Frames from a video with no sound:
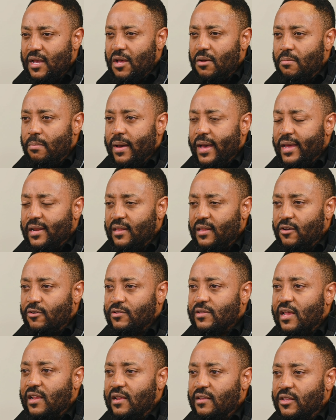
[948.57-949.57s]
but there was
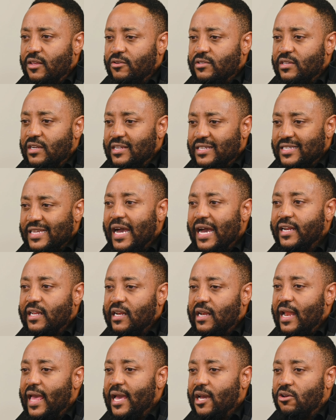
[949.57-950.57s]
a decided
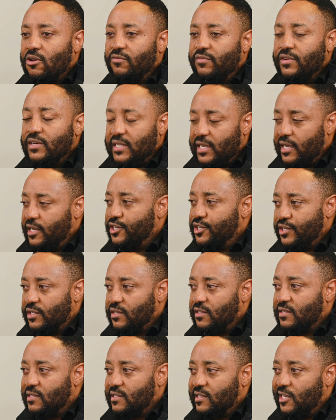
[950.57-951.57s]
lack of
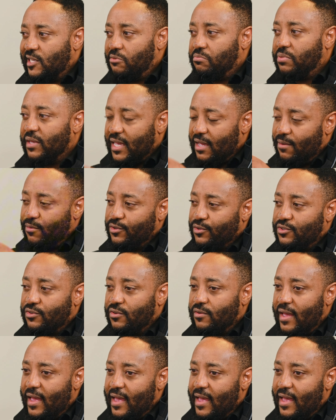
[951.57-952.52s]
intelligence in being able to